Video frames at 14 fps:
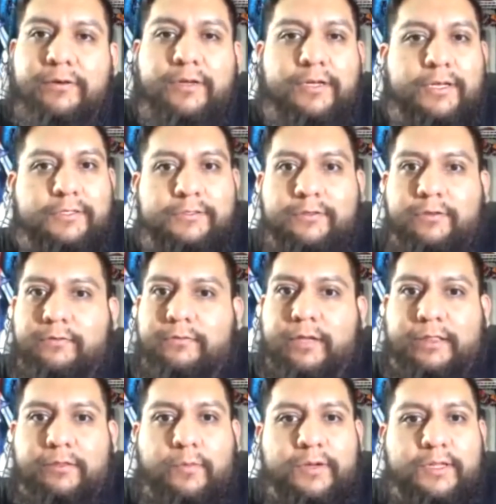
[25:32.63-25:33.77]
So I
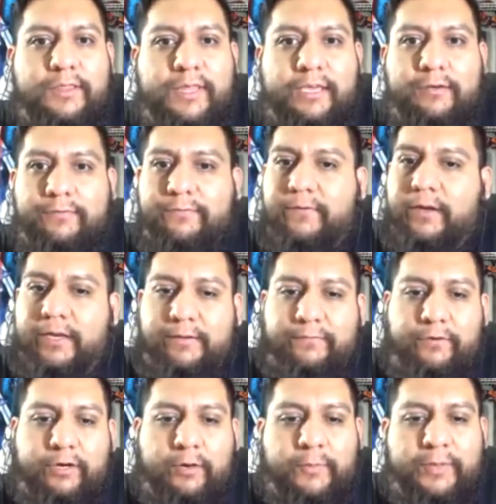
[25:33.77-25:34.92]
do want to thank you again for
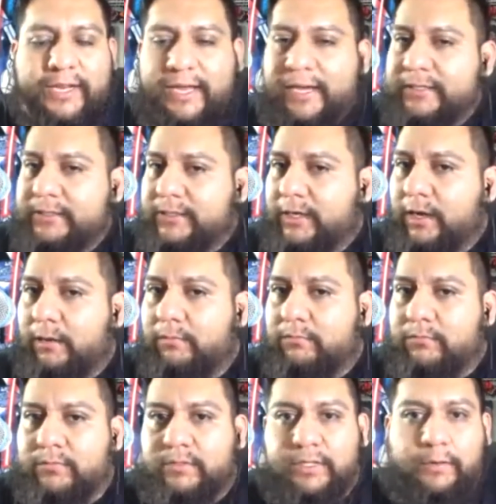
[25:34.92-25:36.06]
coming on. I
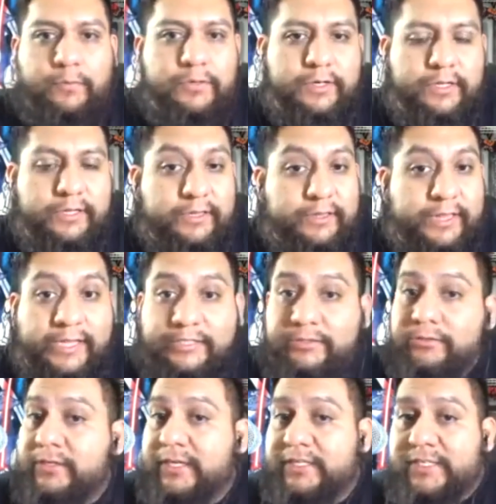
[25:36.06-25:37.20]
want to let you
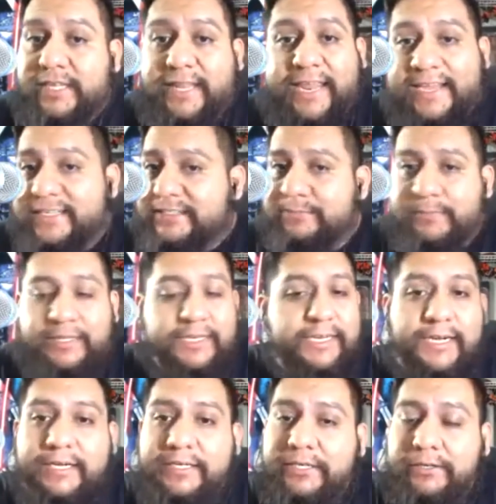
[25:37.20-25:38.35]
get the last minute
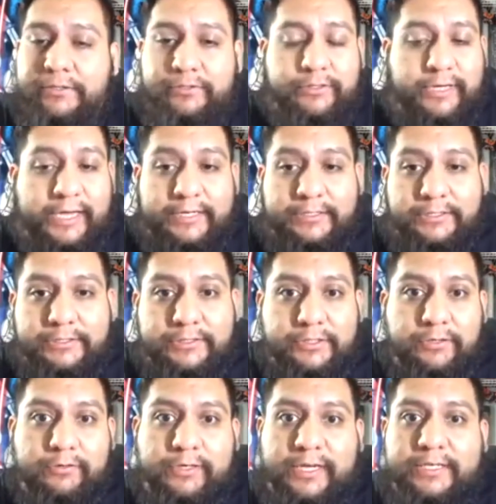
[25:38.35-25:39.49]
on here, so kind of just
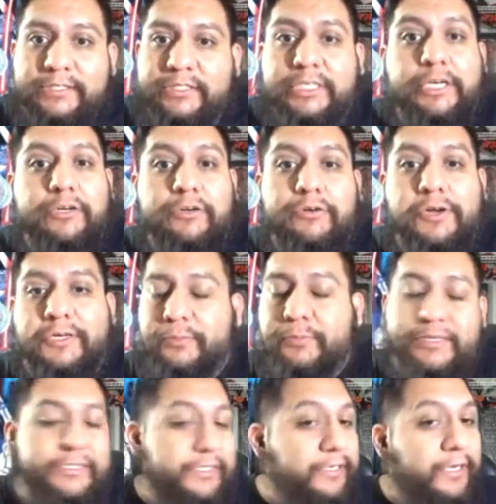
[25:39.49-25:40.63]
kind of share your
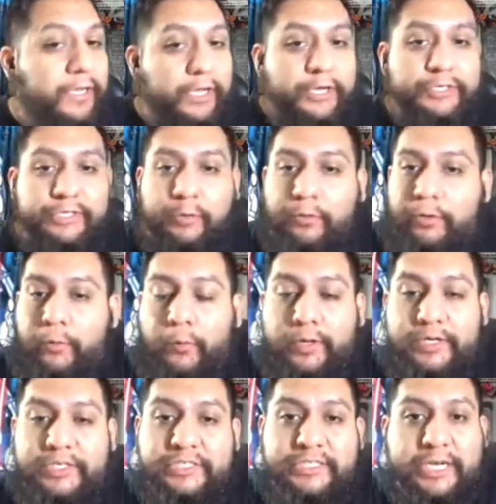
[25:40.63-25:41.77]
expression, share what you want to
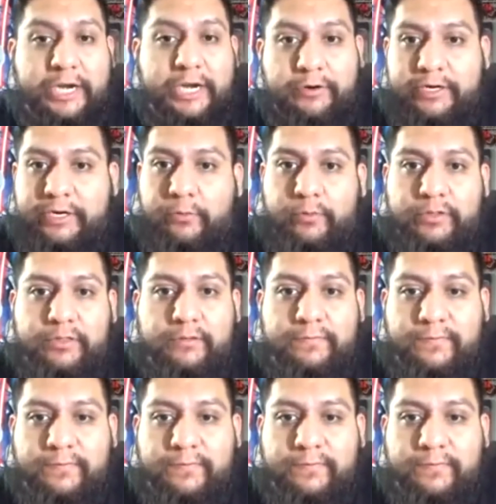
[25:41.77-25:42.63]
share here with the